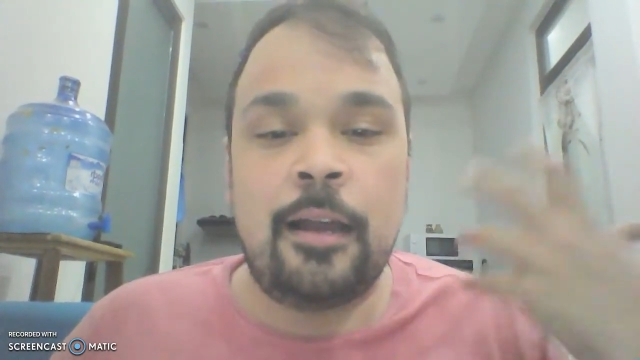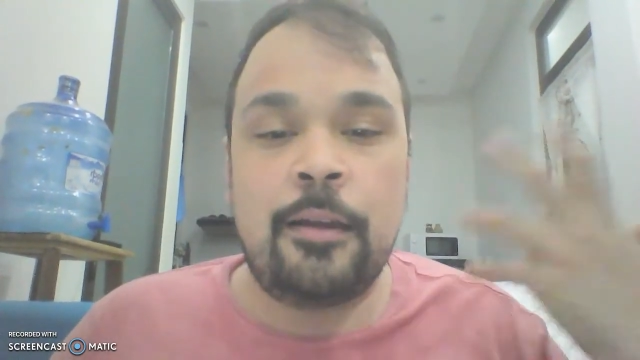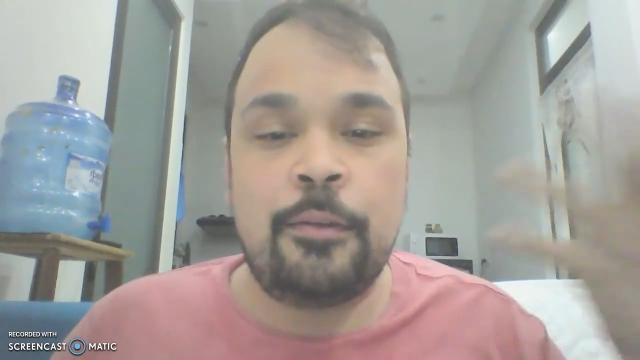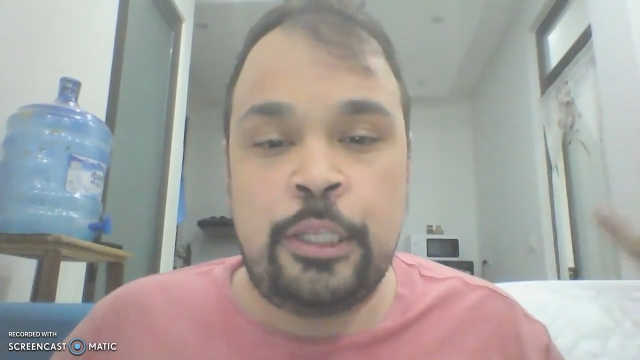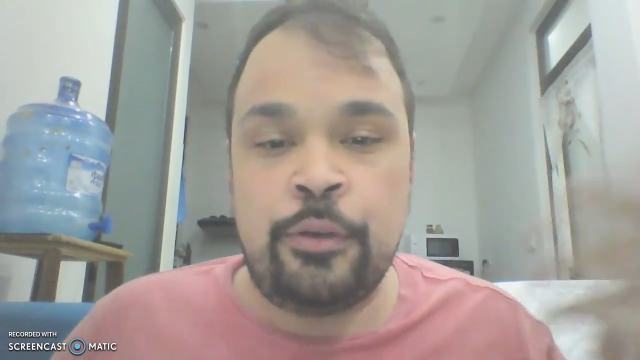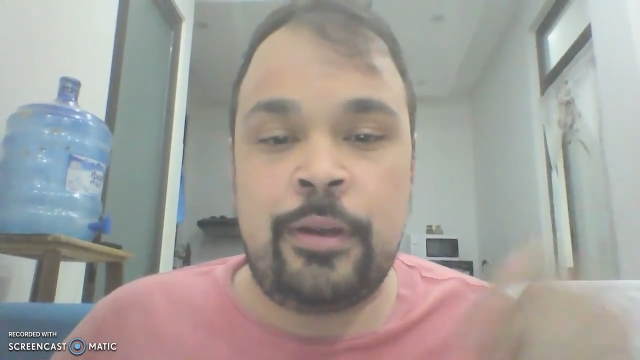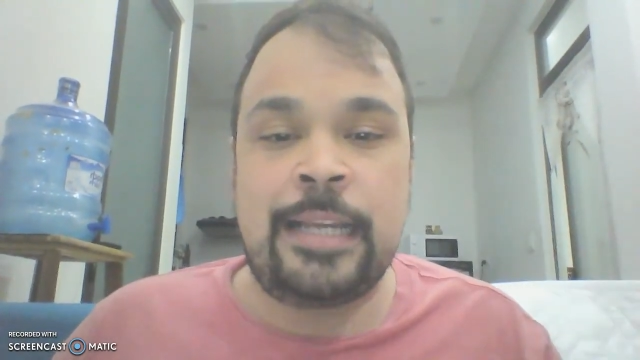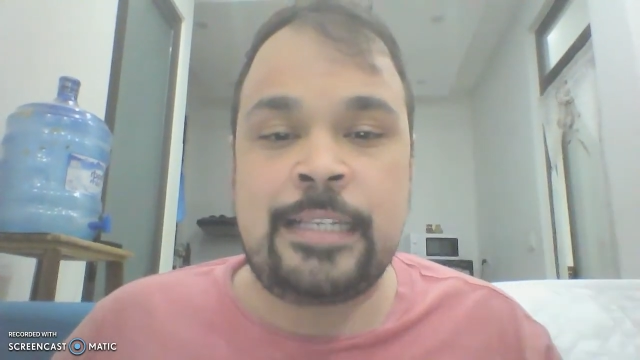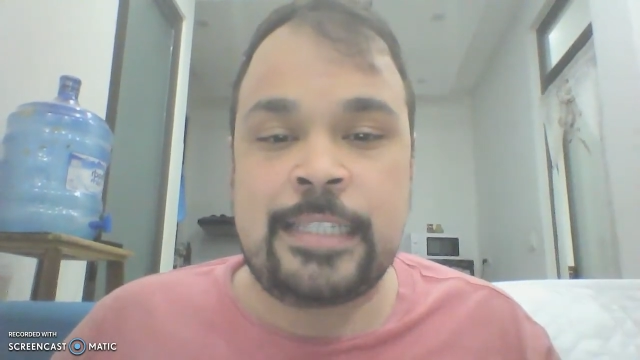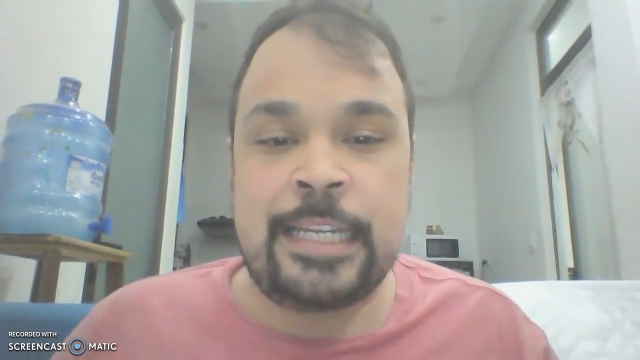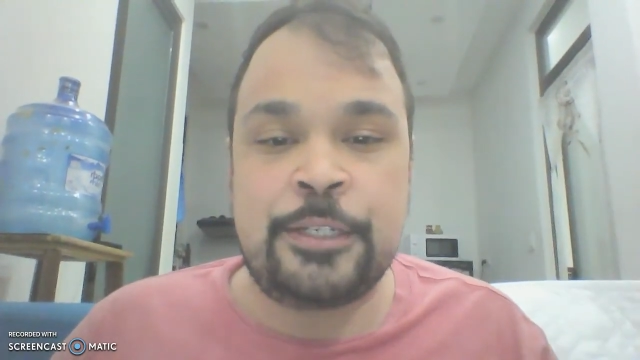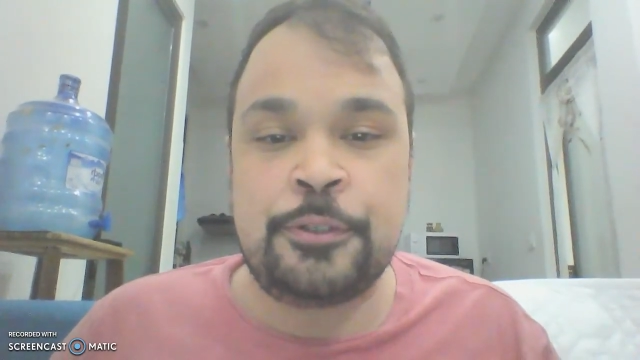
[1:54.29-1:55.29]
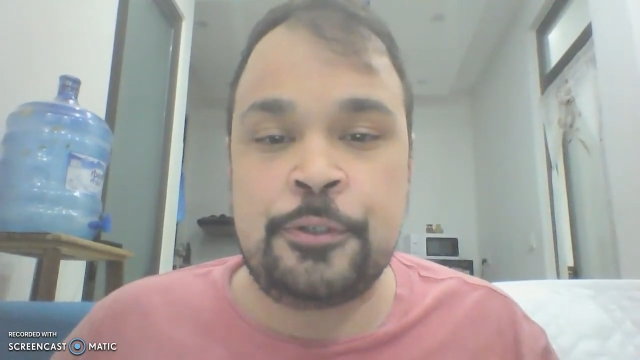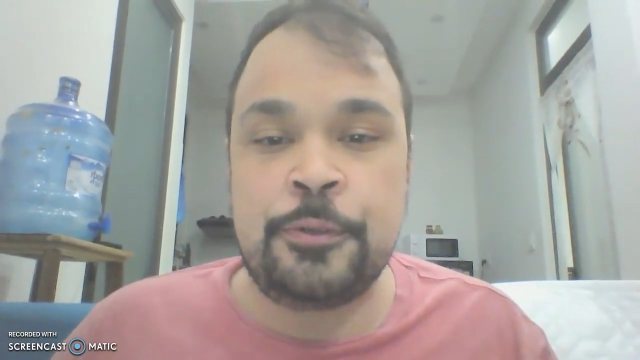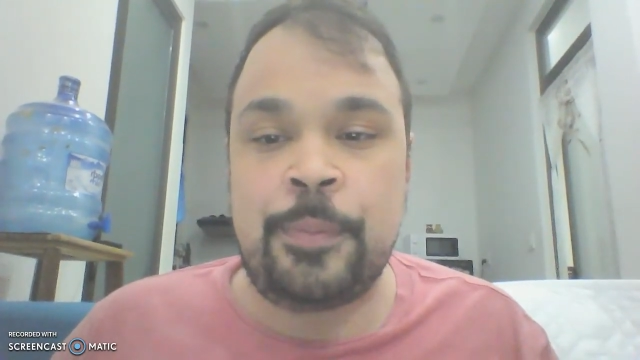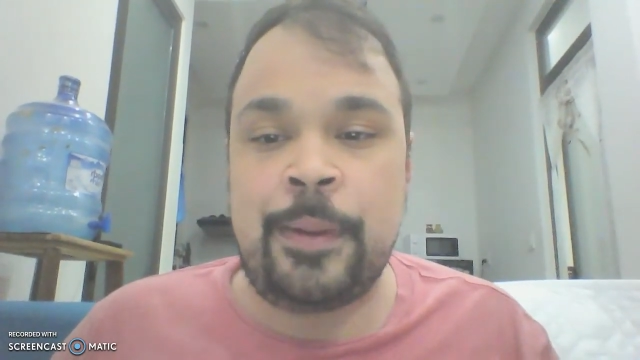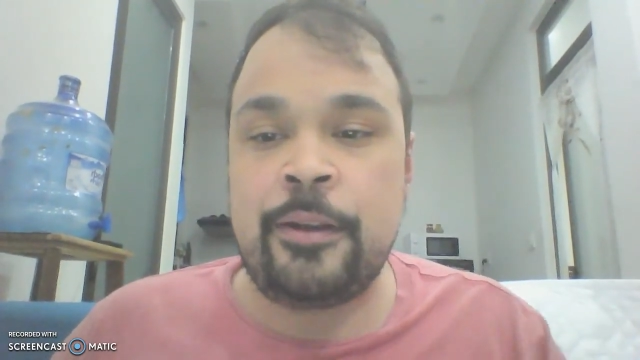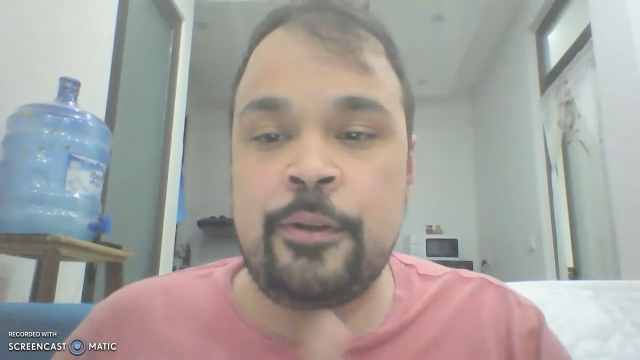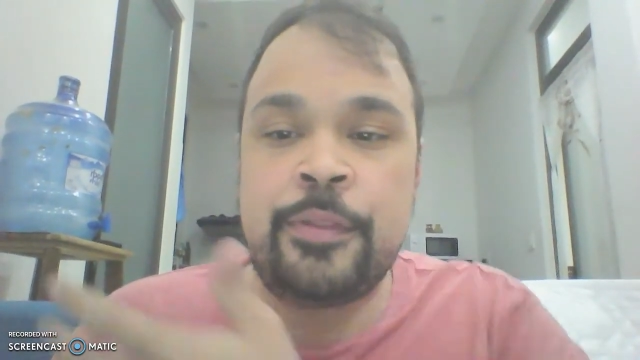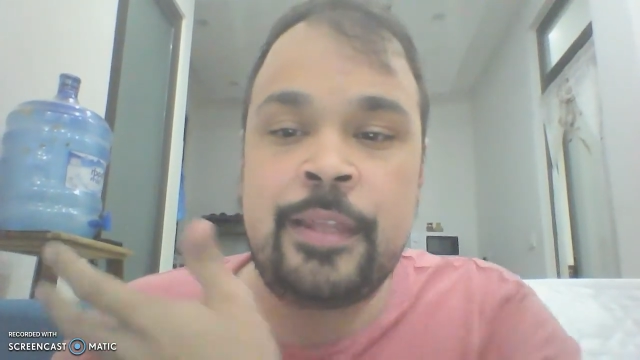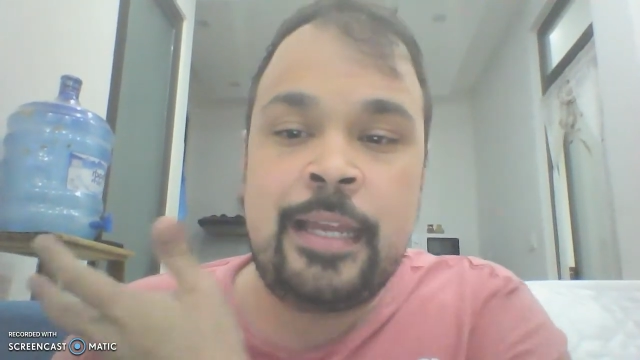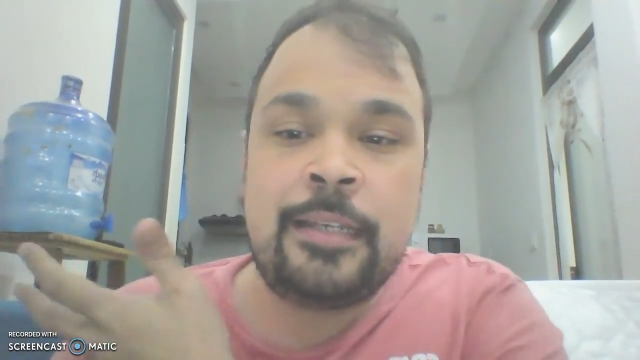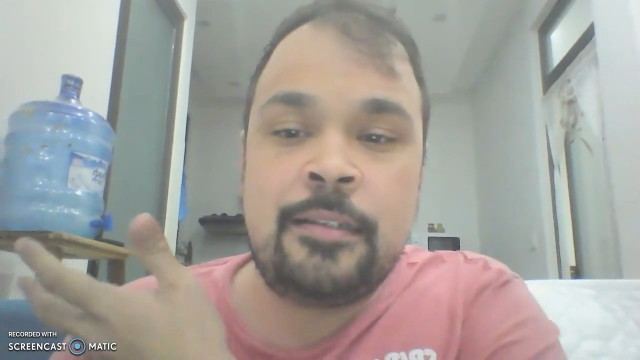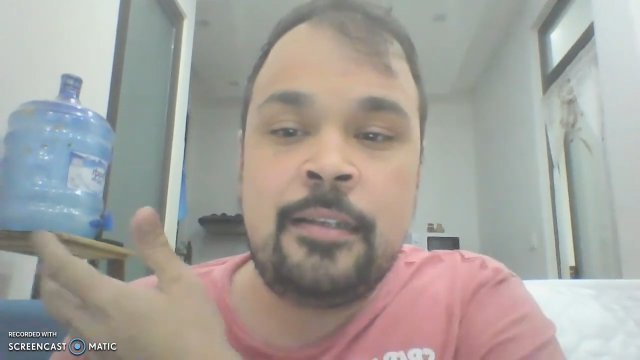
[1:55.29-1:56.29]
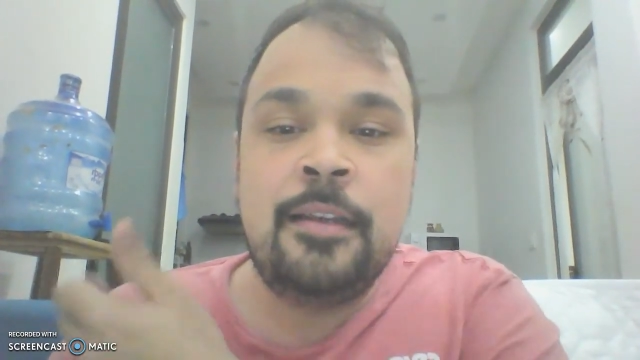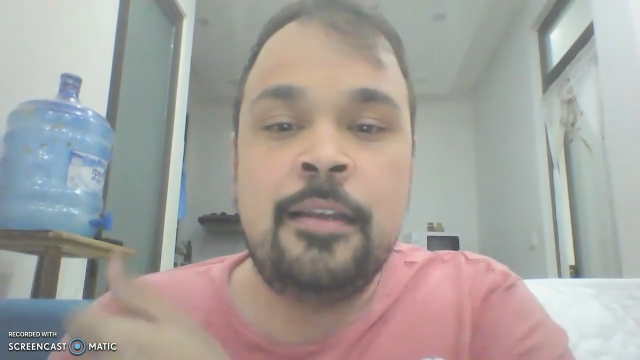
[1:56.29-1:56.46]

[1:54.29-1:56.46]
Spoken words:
you guys can do better than